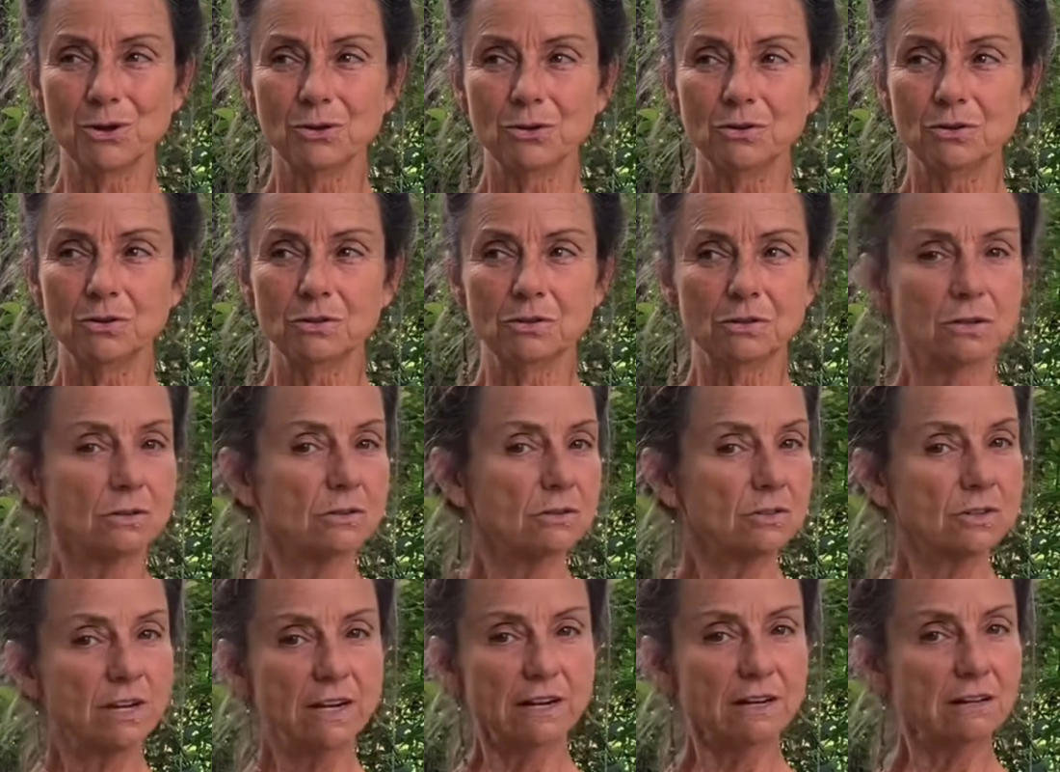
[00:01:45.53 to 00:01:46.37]
don't
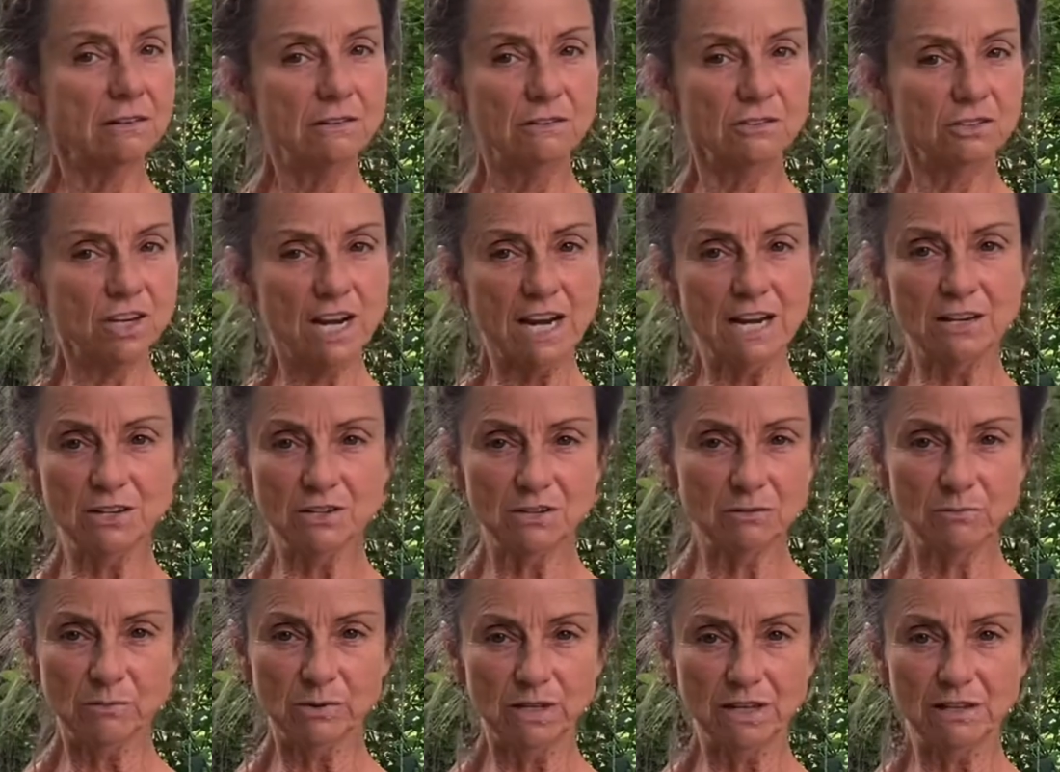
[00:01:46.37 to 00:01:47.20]
try to change
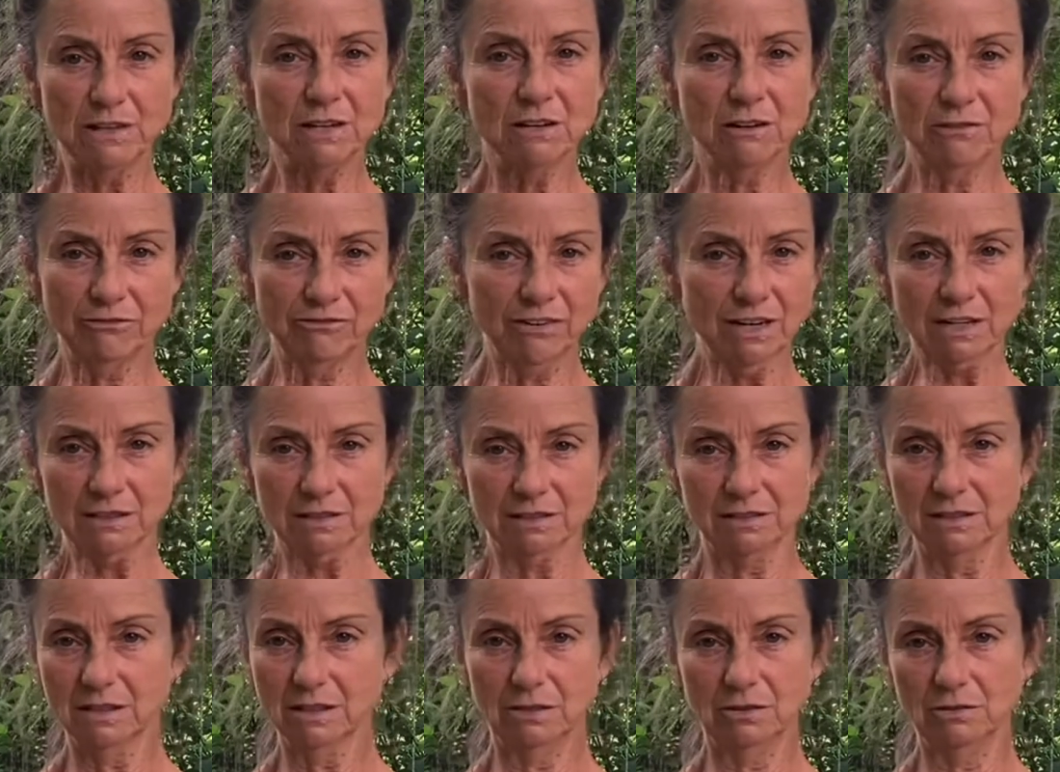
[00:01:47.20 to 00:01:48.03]
your breathing or fix
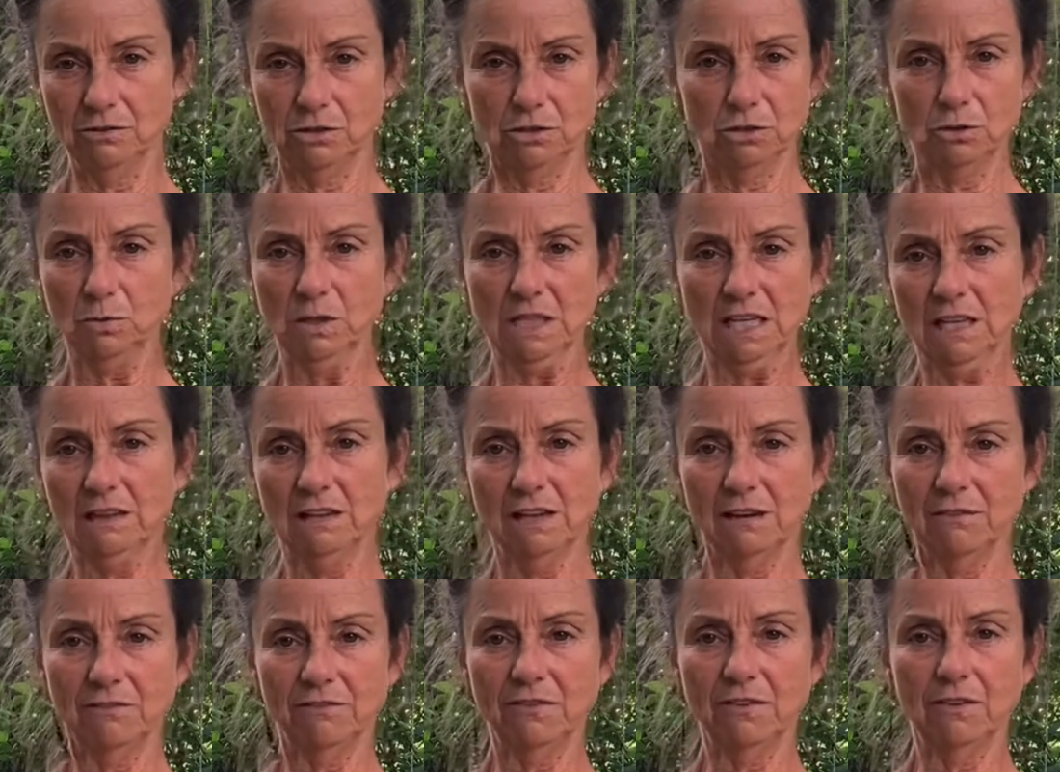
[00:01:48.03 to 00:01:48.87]
it or do
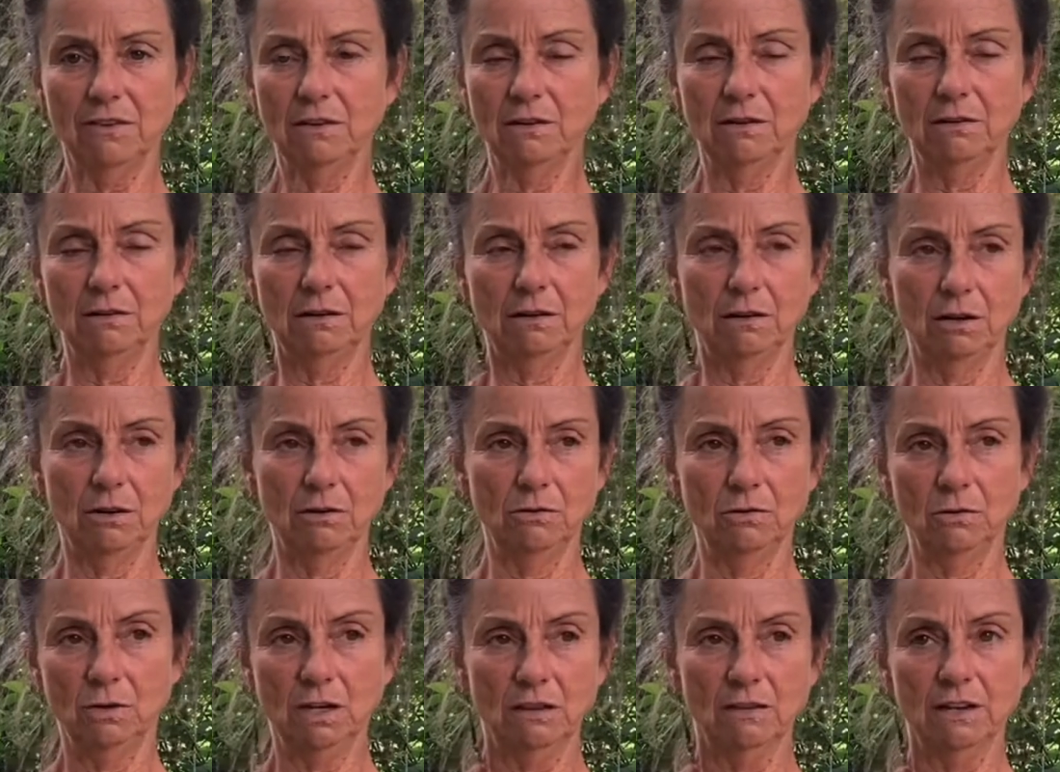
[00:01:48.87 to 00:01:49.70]
anything
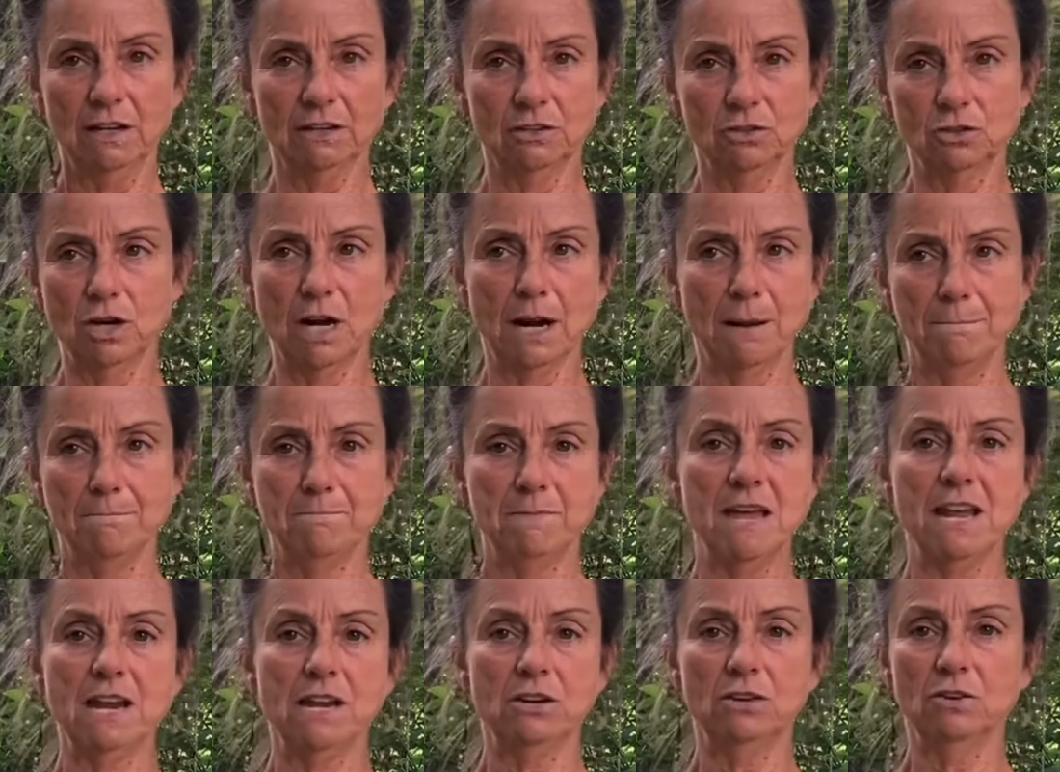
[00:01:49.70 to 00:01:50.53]
to try to
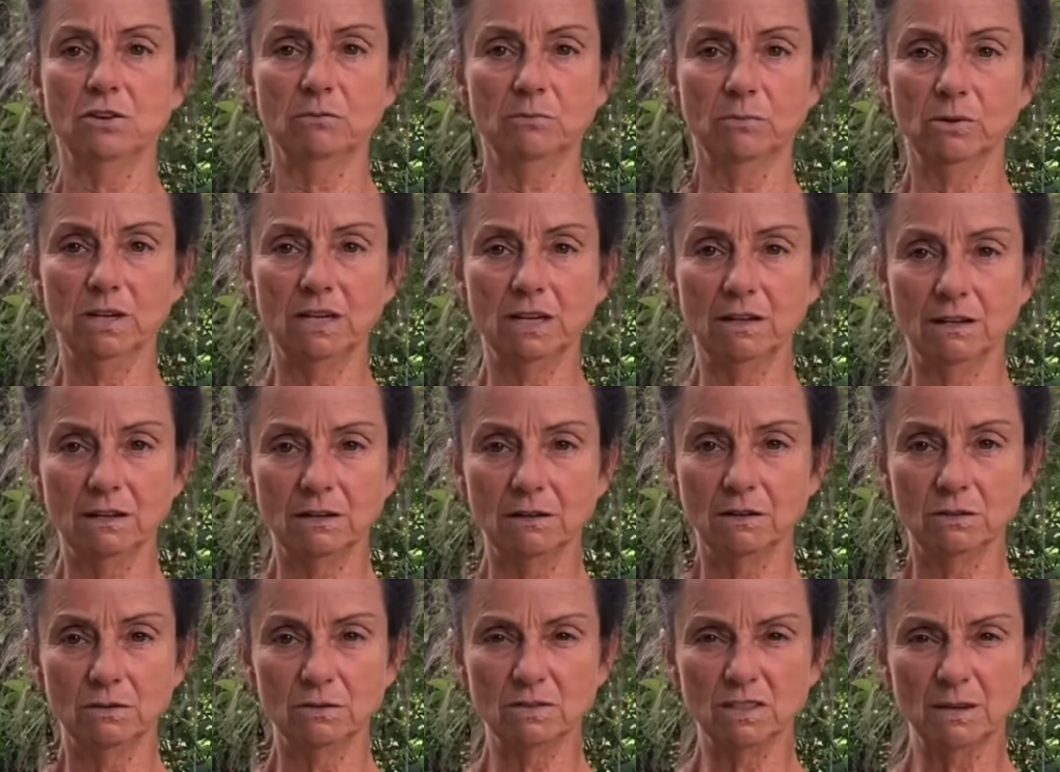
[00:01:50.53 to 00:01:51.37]
make your breathing
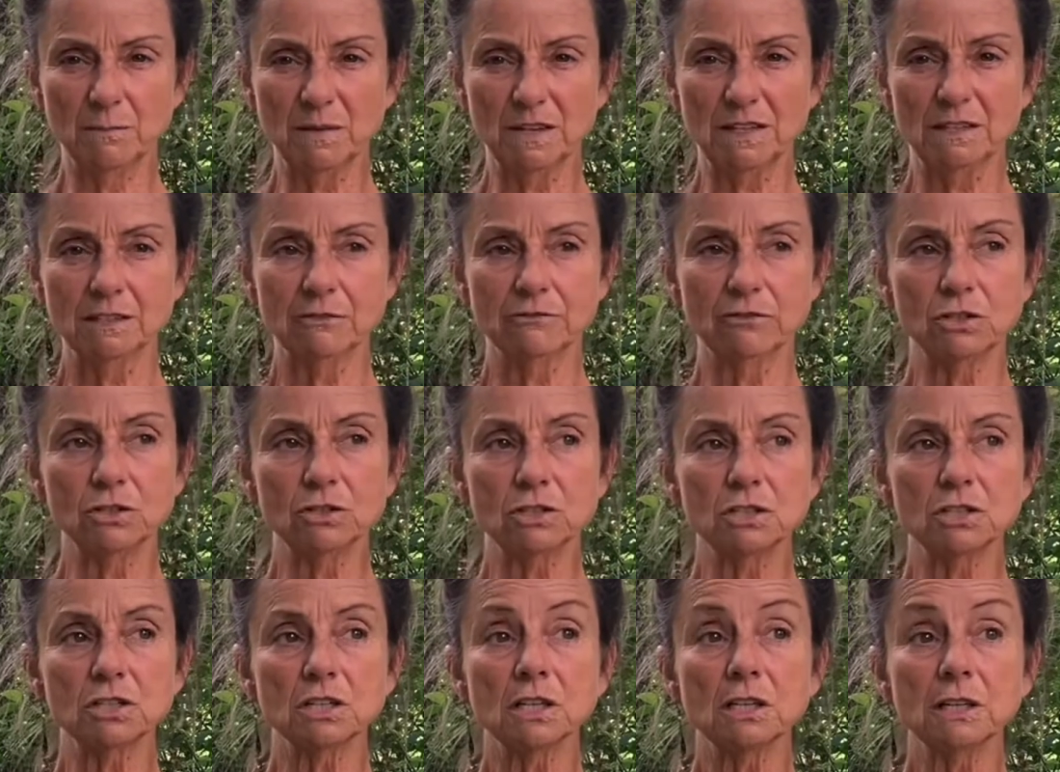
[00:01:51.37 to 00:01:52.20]
do something different.
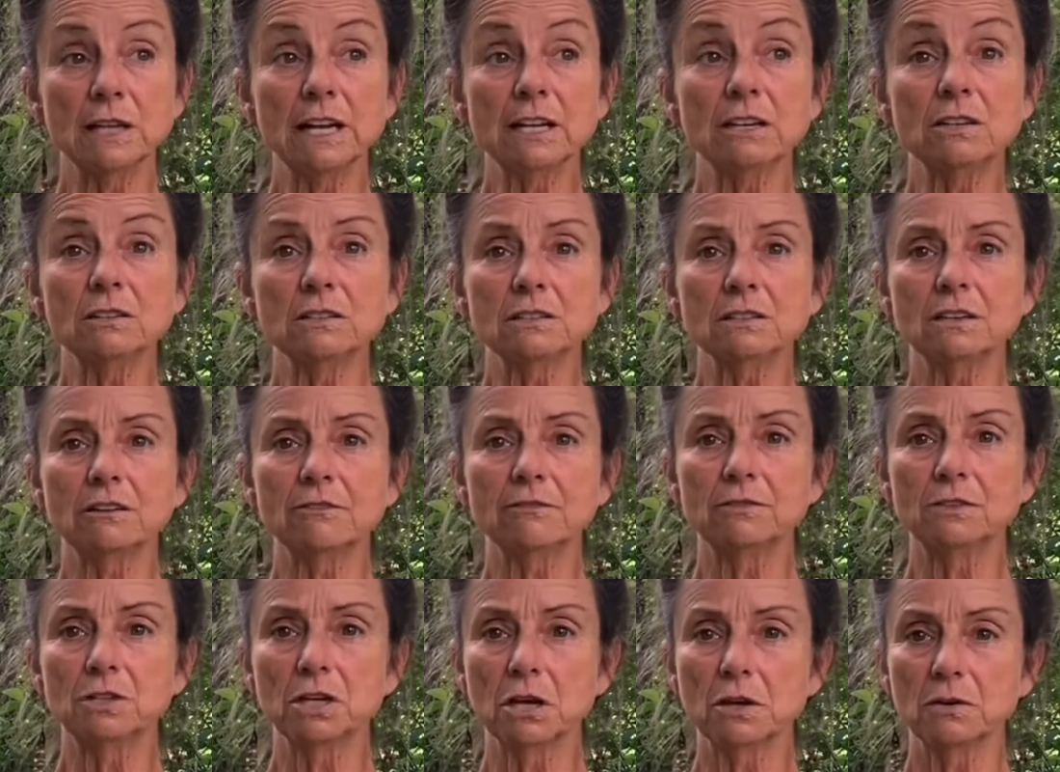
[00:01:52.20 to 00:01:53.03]
Just let yourself
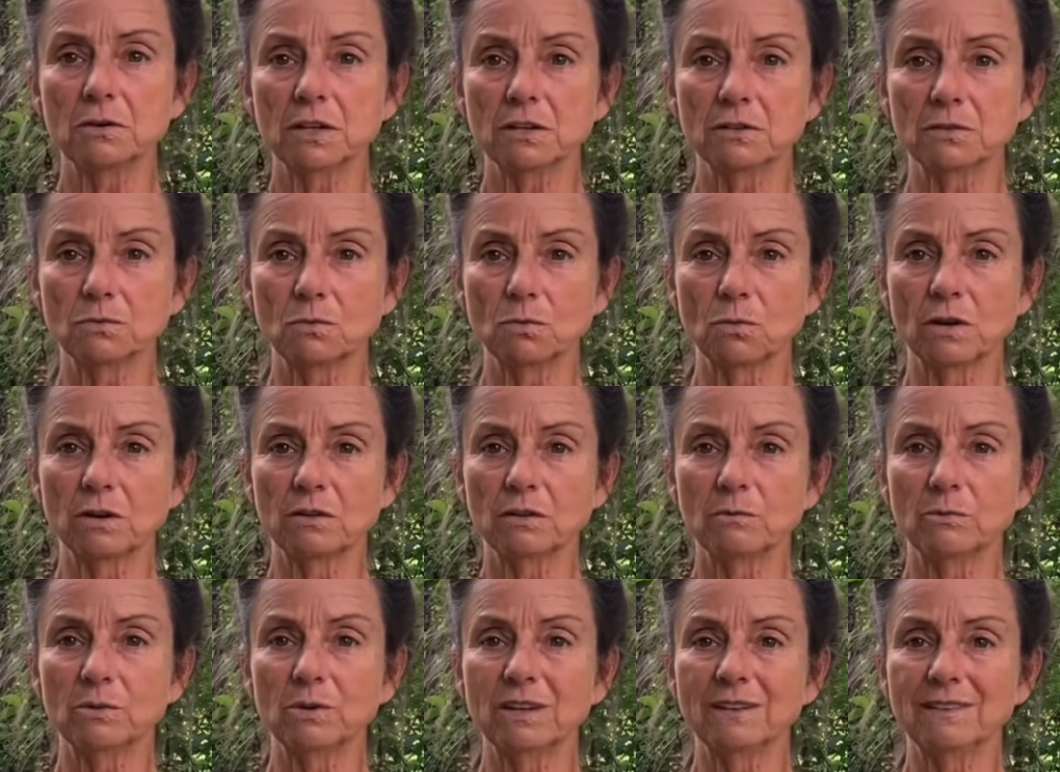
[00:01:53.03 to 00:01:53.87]
notice where the
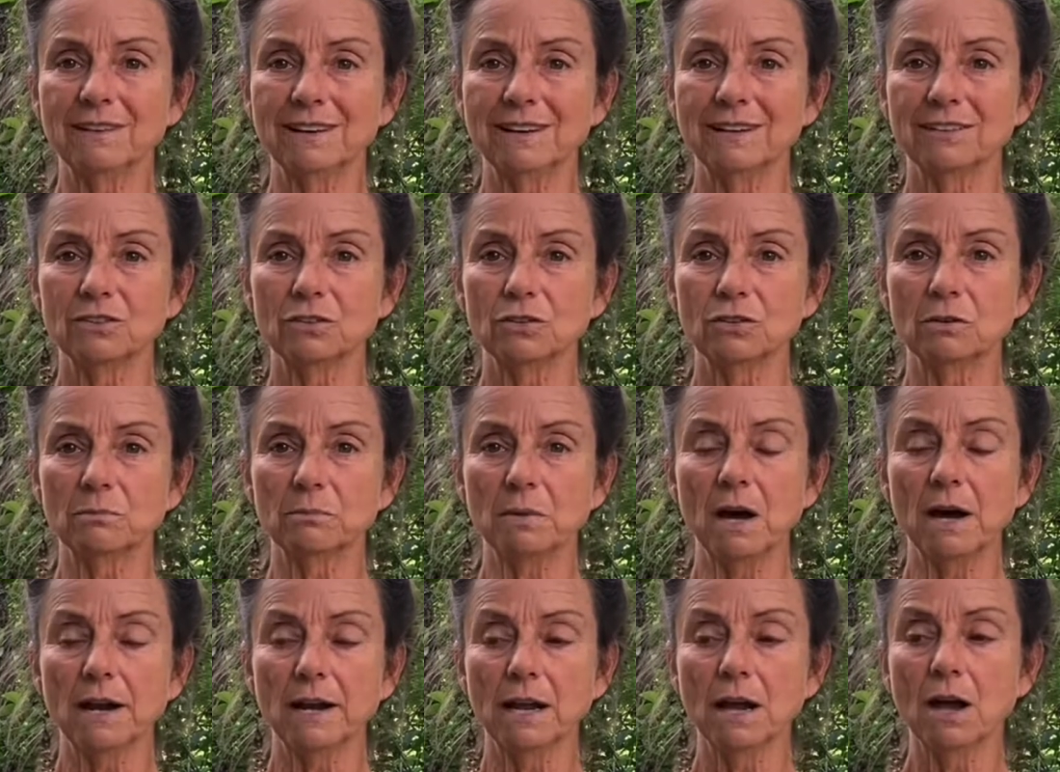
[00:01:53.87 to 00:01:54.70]
breathing is in your
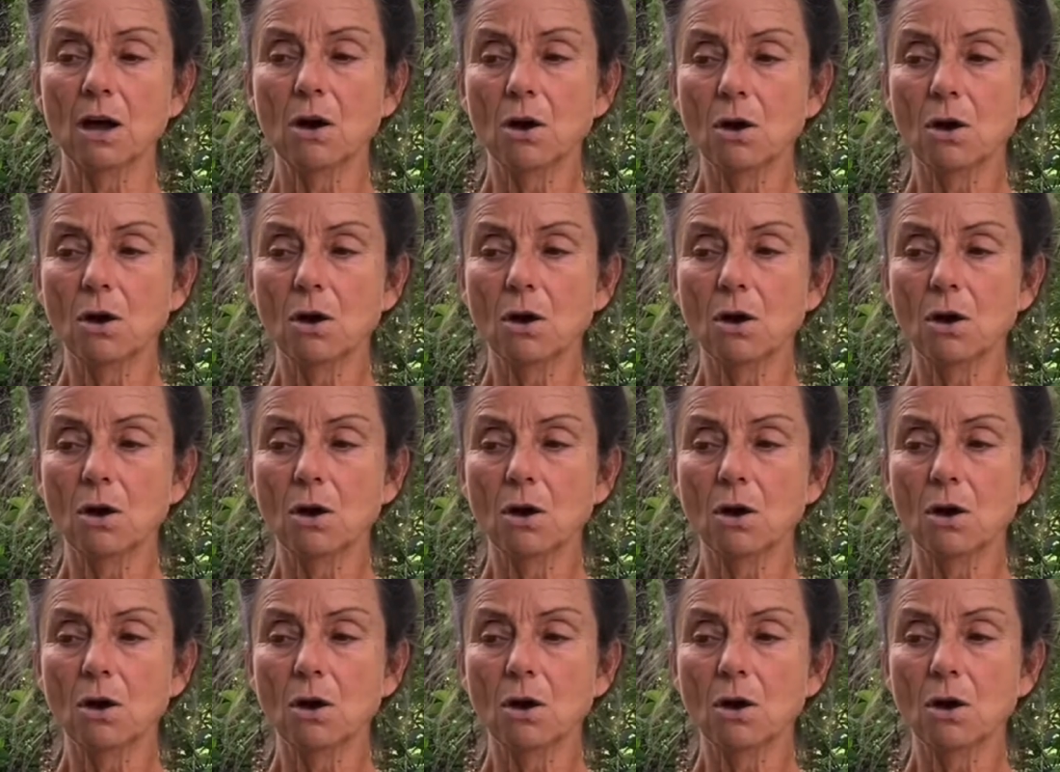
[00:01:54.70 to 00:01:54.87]
body.